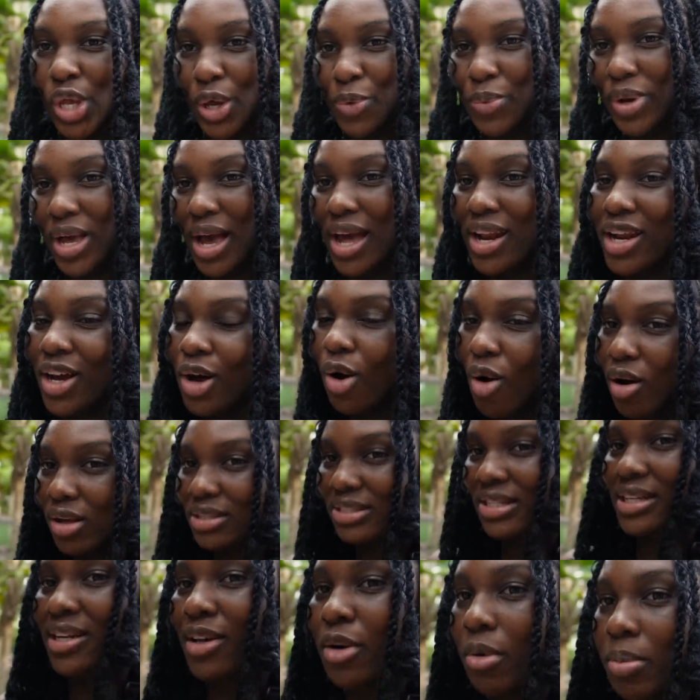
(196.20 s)
We kind of
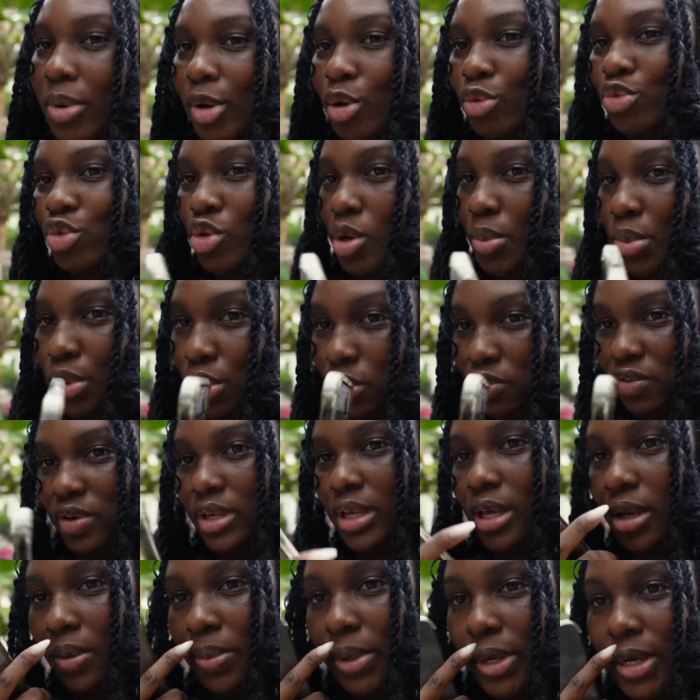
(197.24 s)
caused a little bit of trouble over
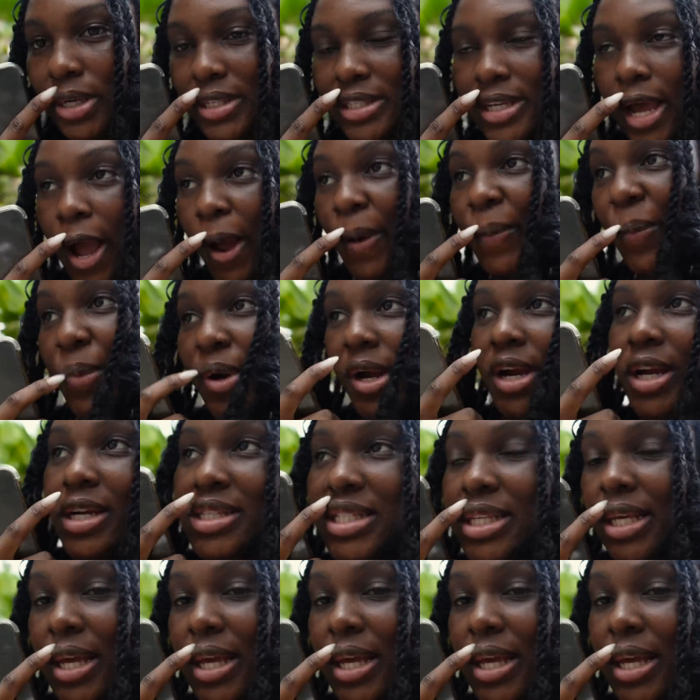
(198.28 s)
here because cameras